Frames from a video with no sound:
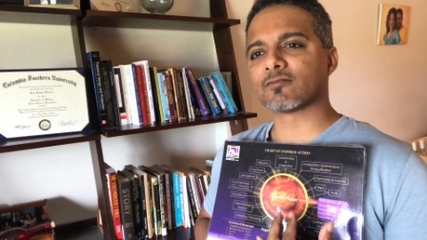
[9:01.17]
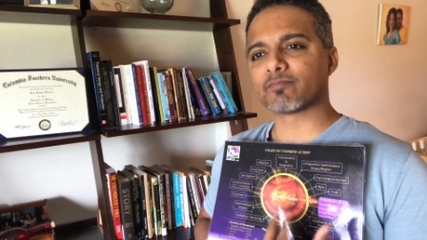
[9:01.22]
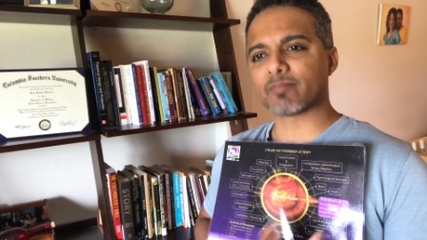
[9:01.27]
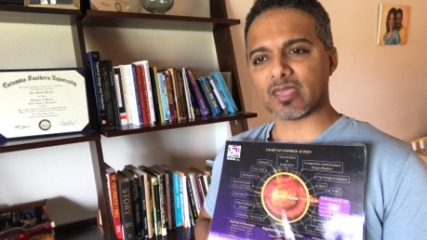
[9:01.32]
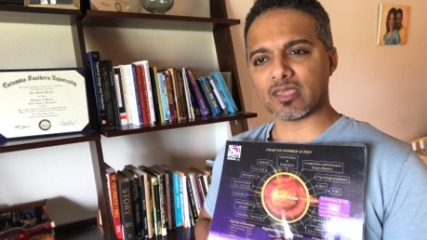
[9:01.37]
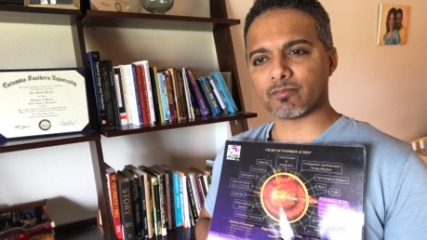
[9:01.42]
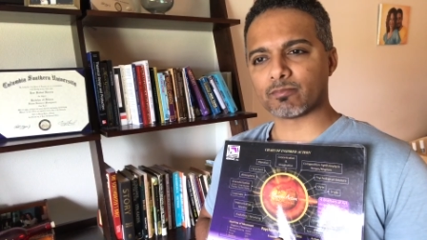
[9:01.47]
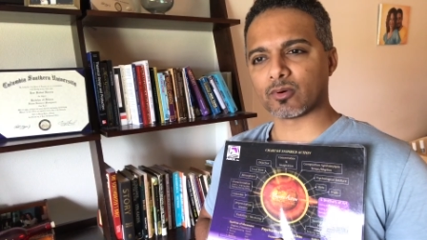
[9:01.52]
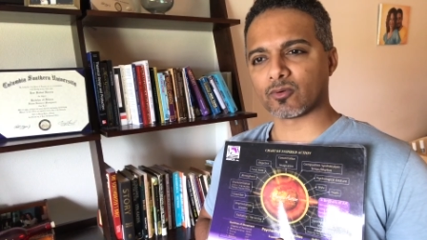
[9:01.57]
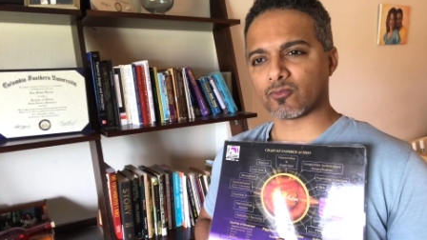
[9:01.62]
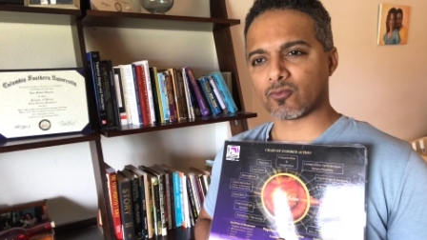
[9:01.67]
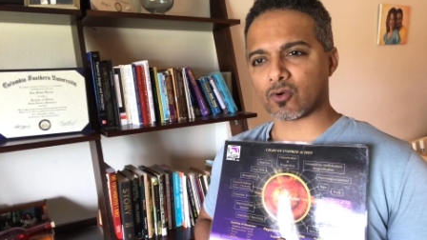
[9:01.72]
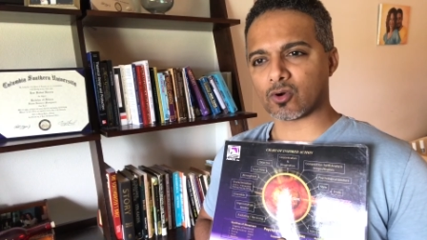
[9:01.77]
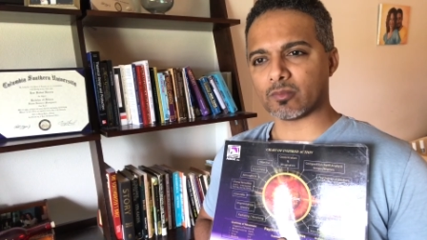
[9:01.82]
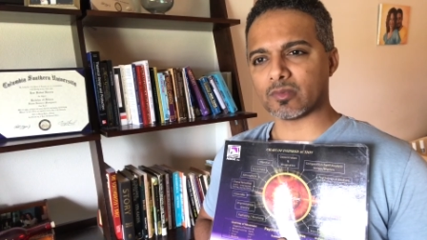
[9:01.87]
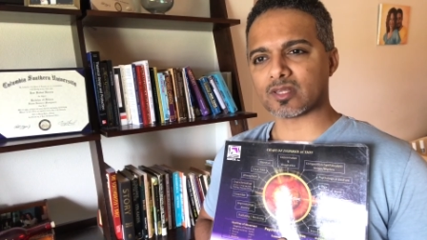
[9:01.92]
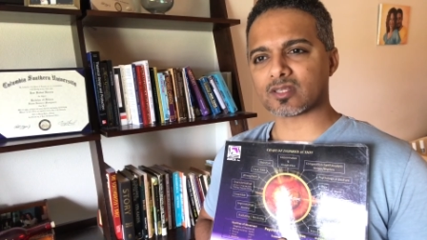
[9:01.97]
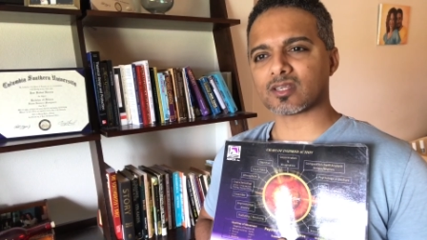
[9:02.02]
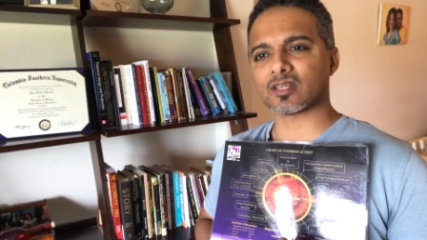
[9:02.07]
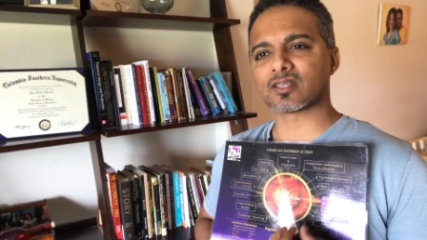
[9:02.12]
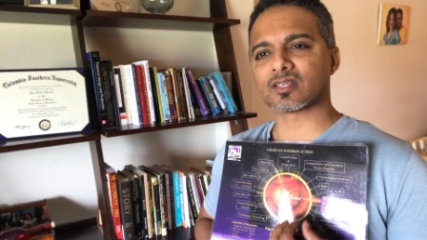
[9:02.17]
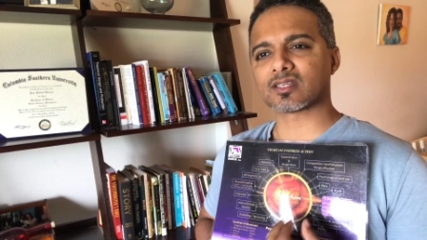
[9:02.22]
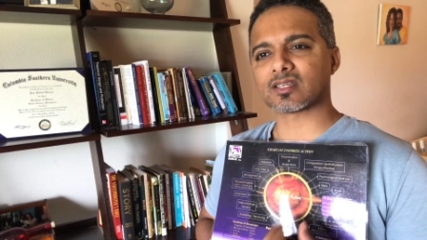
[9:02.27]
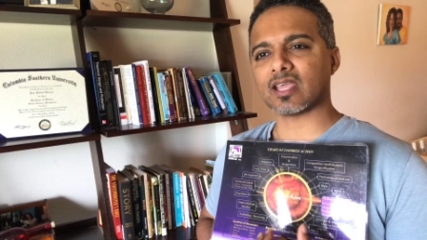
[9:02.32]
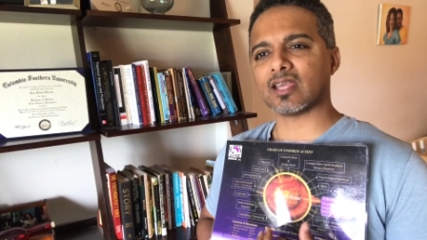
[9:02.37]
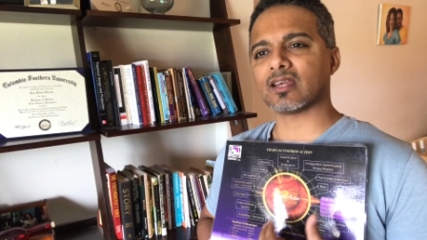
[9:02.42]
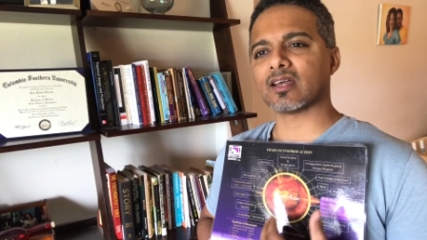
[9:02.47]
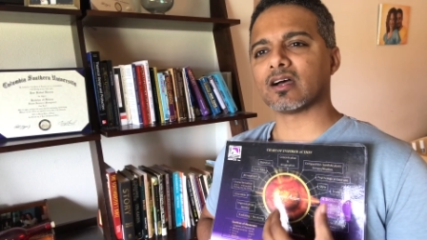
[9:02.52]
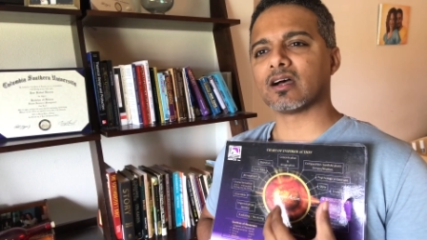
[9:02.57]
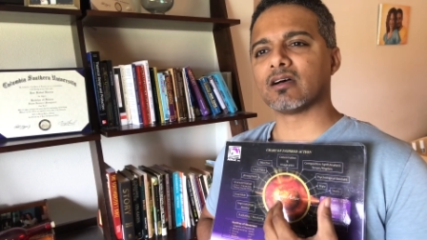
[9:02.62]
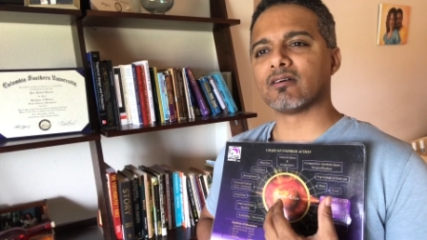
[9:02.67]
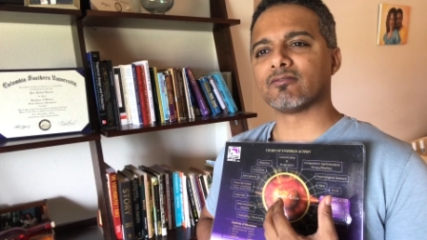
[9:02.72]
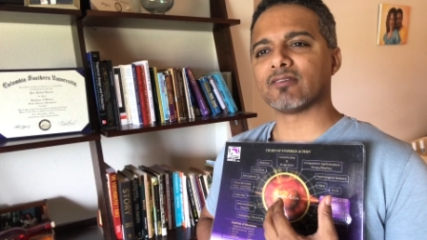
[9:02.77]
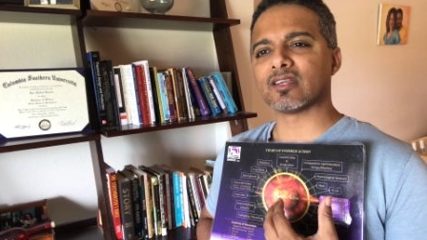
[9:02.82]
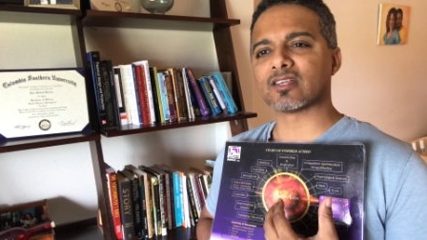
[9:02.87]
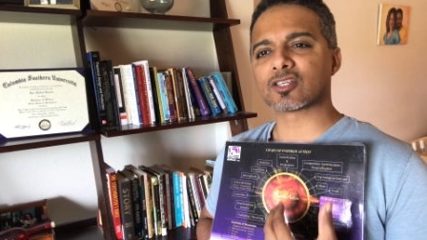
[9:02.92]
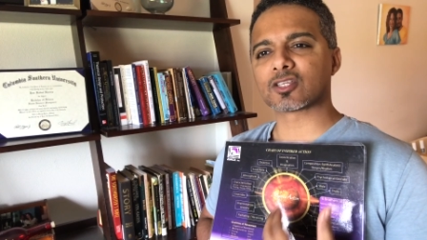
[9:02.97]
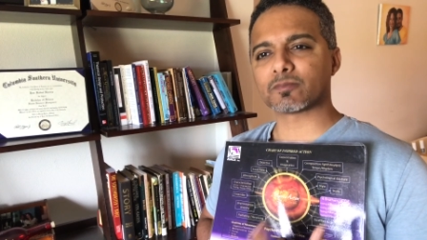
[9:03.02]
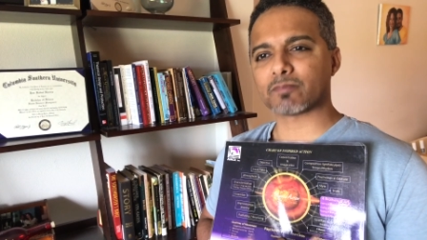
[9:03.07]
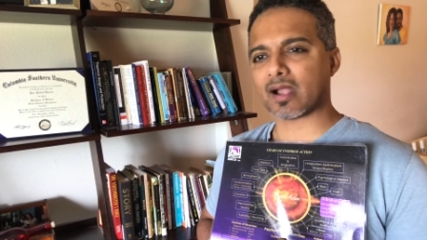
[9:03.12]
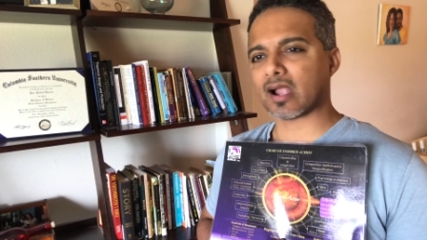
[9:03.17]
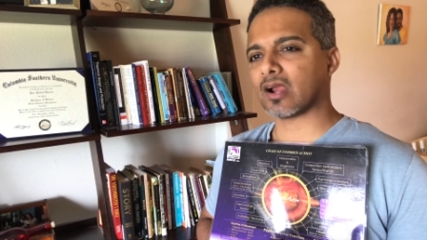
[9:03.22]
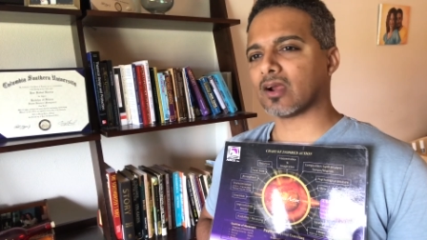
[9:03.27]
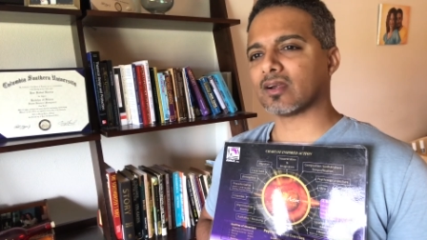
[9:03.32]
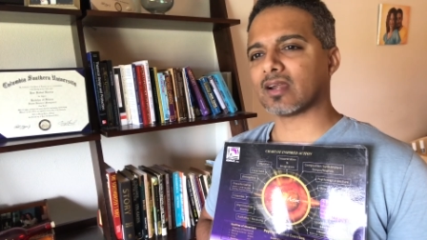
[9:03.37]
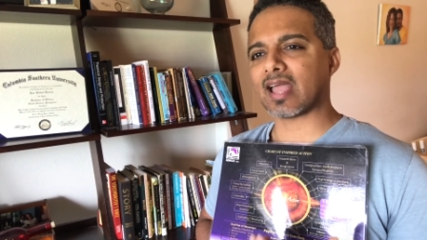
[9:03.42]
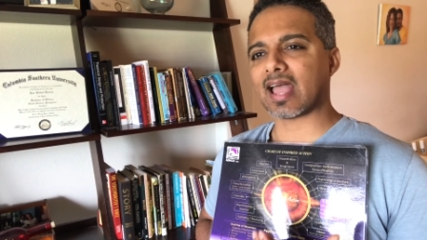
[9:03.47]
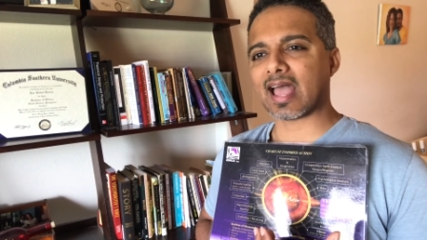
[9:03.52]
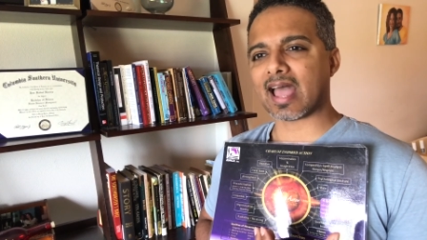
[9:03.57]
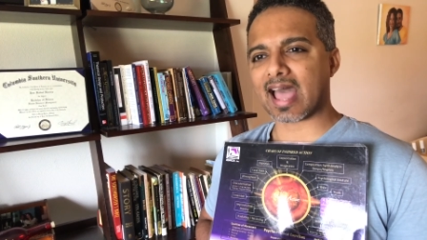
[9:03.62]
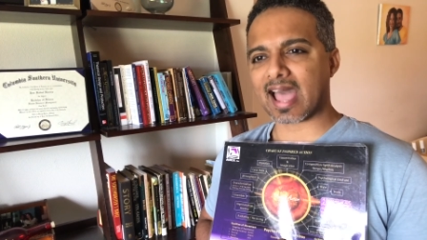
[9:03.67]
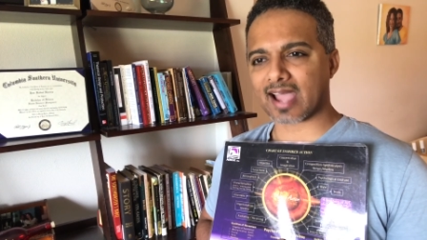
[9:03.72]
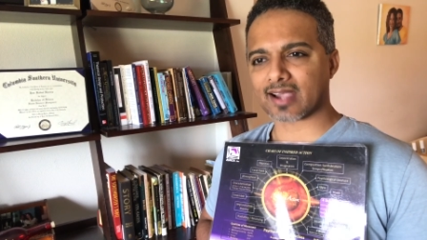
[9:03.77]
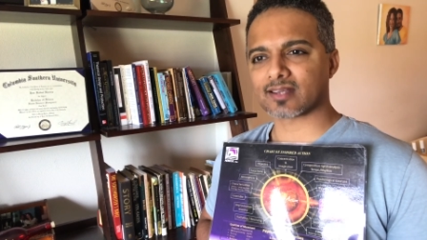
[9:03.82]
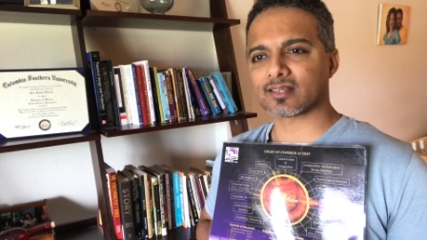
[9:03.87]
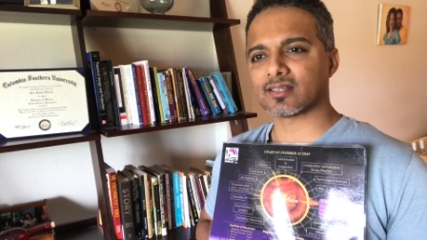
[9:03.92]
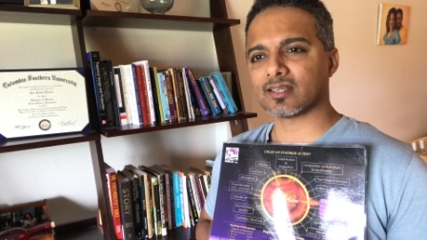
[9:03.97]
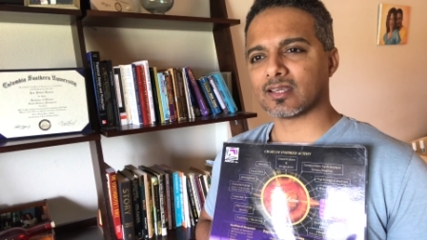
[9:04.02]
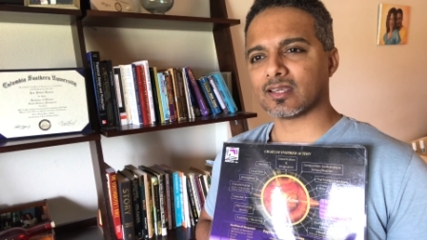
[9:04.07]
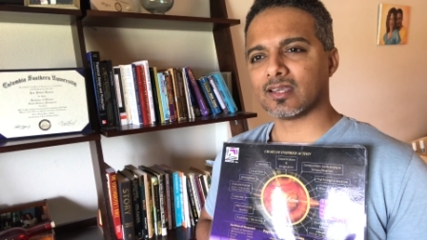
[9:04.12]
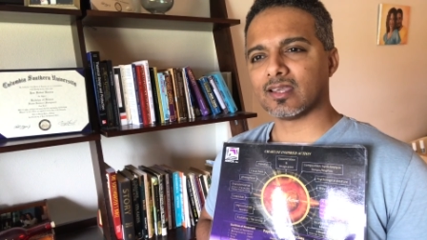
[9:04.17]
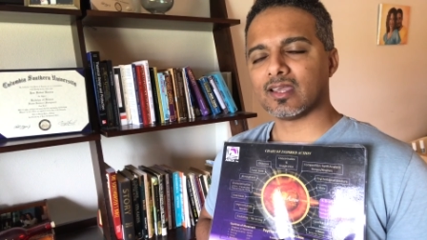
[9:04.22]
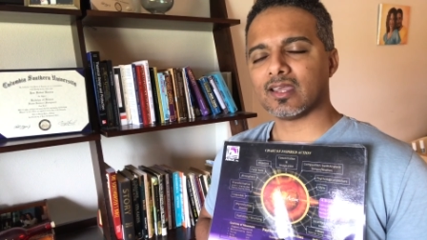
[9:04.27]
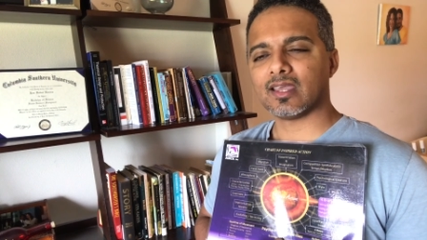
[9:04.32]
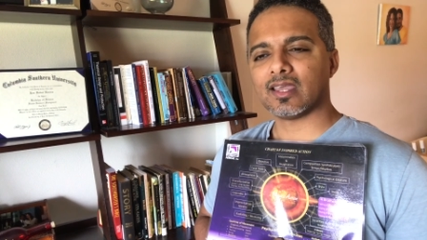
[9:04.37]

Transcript: of peak performance, a state of inspired acting.